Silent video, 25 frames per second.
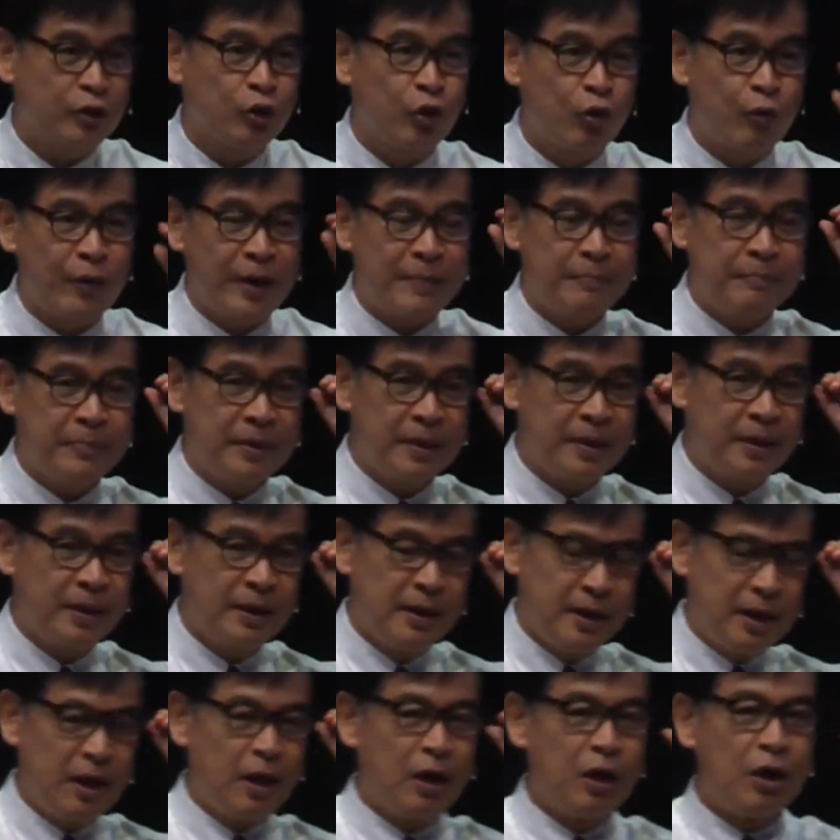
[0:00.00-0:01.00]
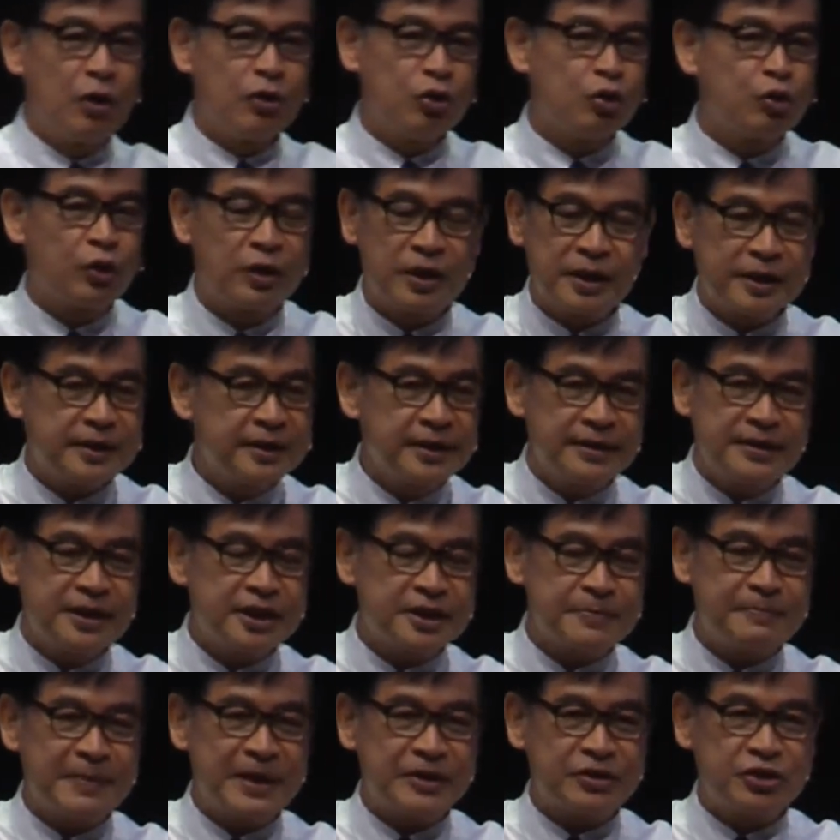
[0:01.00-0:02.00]
November. You're going to hear
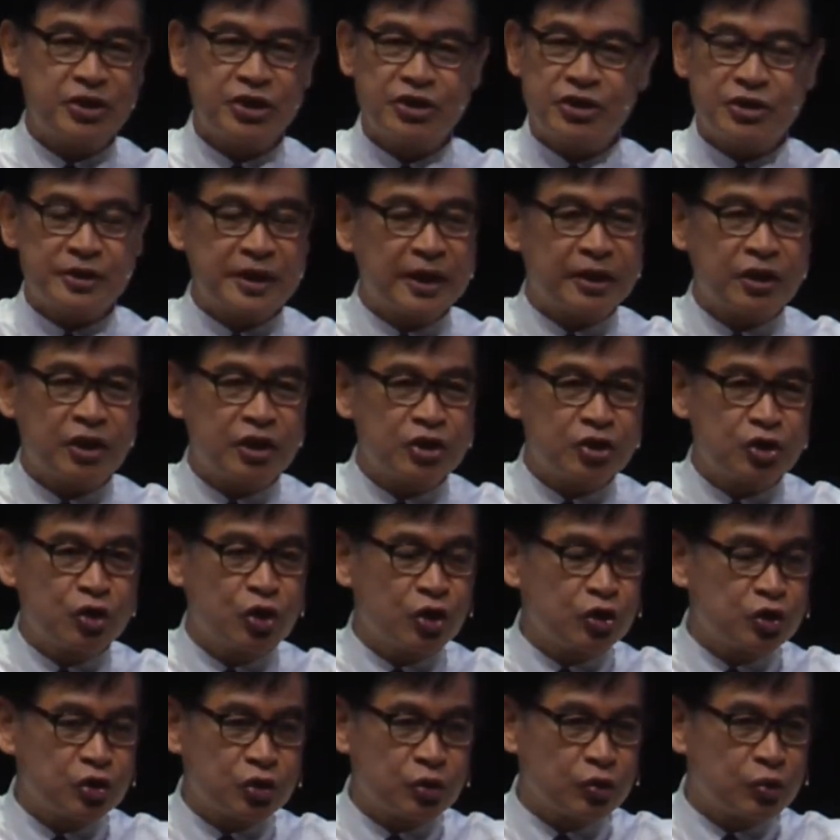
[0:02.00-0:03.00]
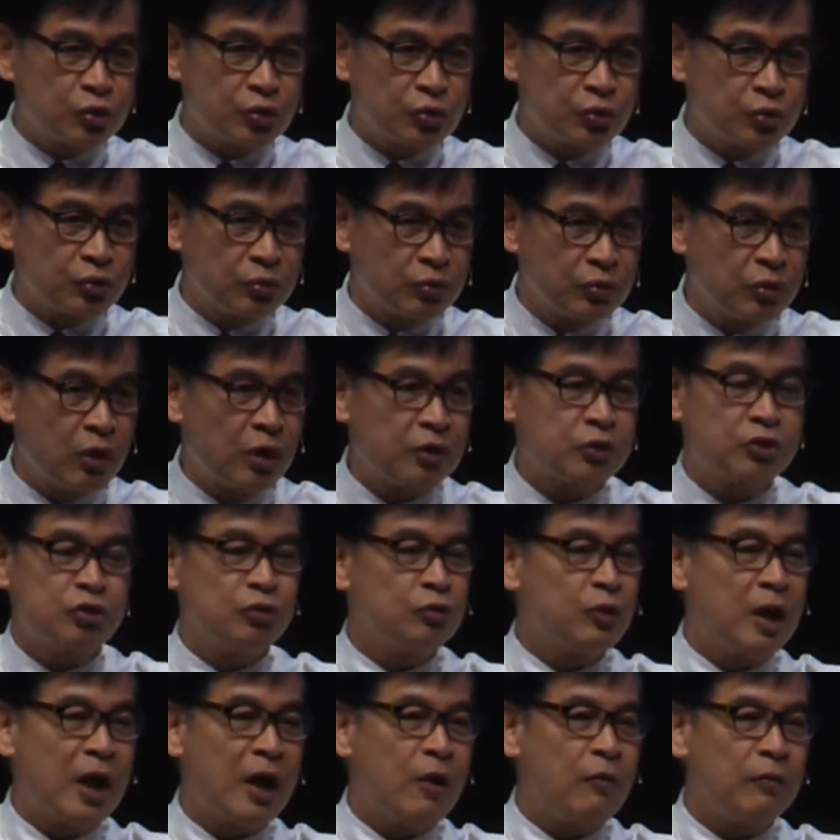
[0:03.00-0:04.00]
this message that is going to rock
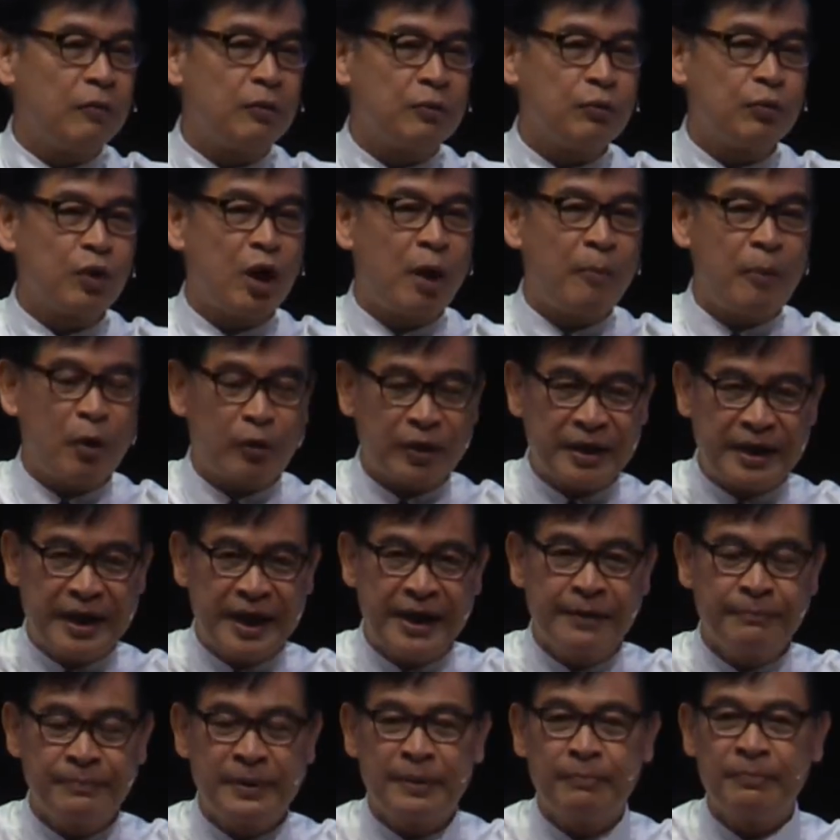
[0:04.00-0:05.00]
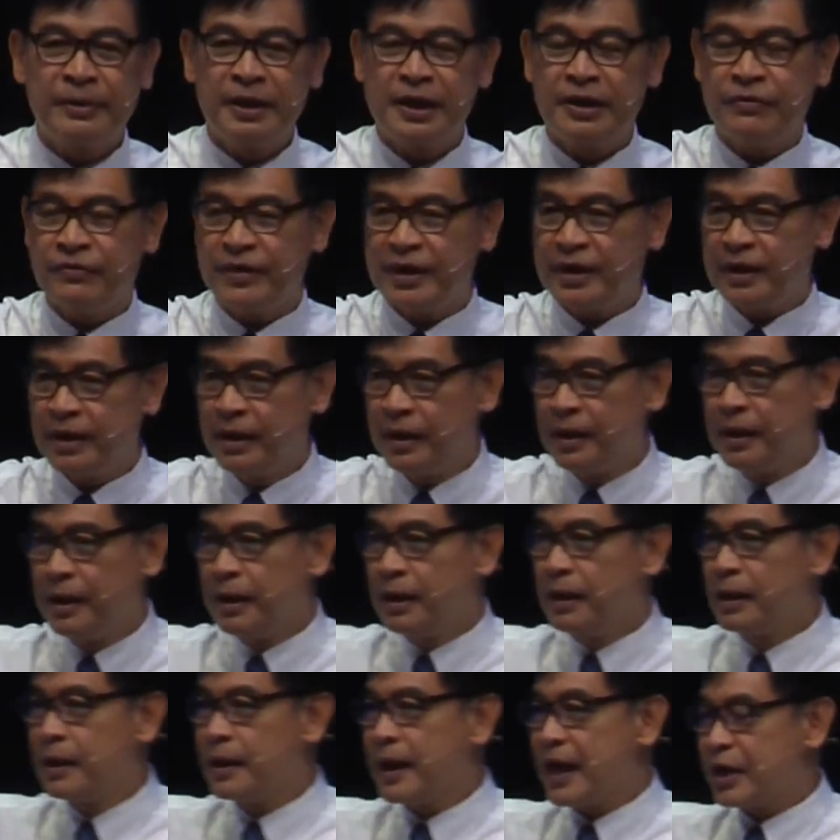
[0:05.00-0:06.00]
you out about kingdom living
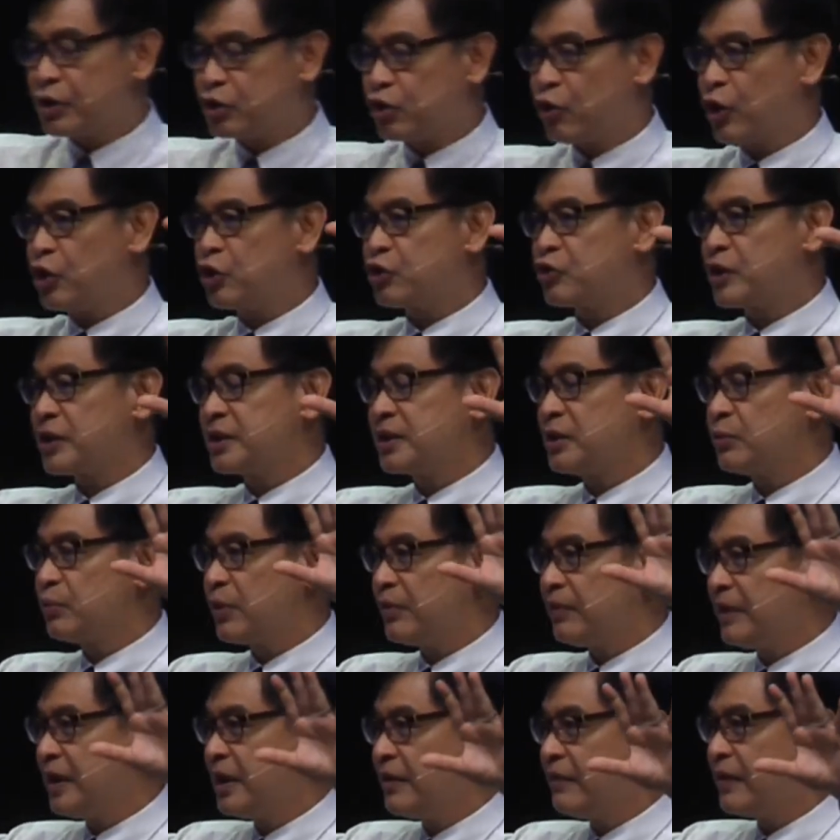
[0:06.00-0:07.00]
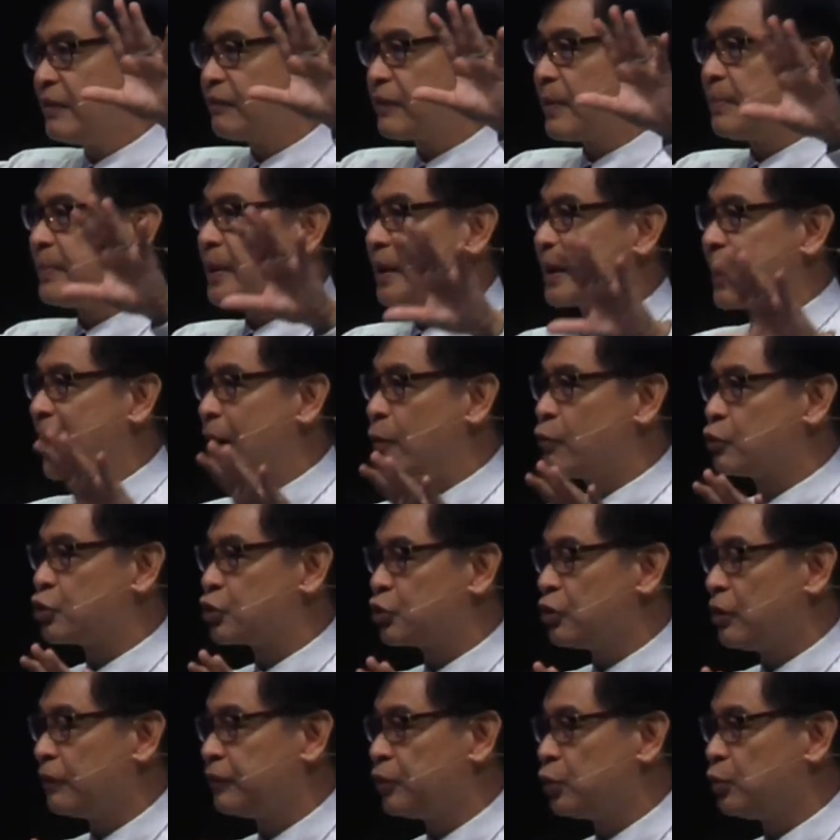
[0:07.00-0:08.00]
as contrasted with living from the
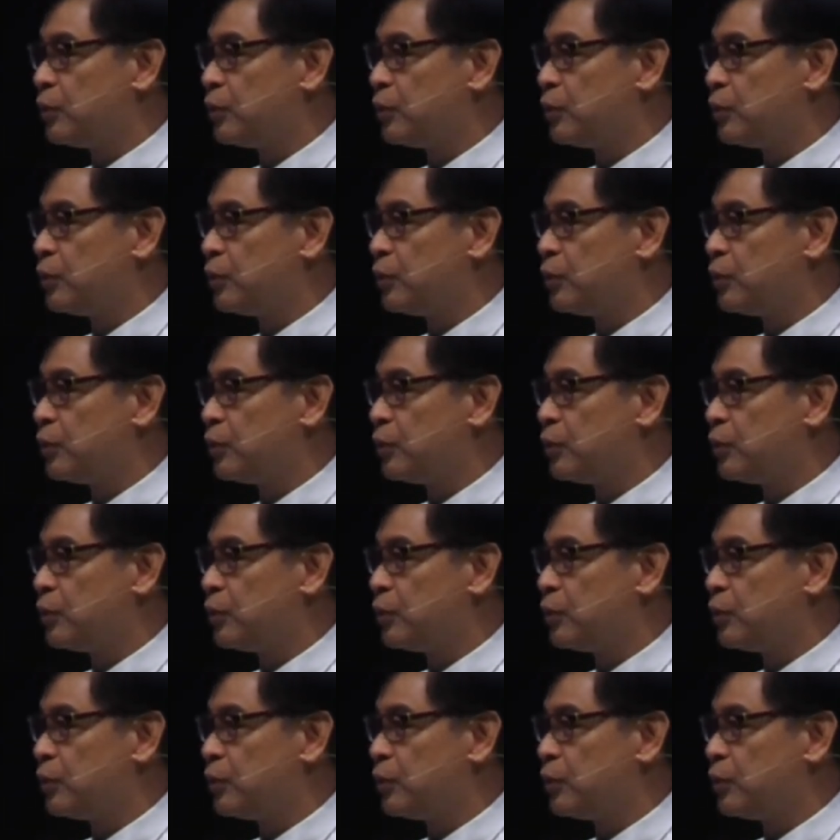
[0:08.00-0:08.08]
culture of the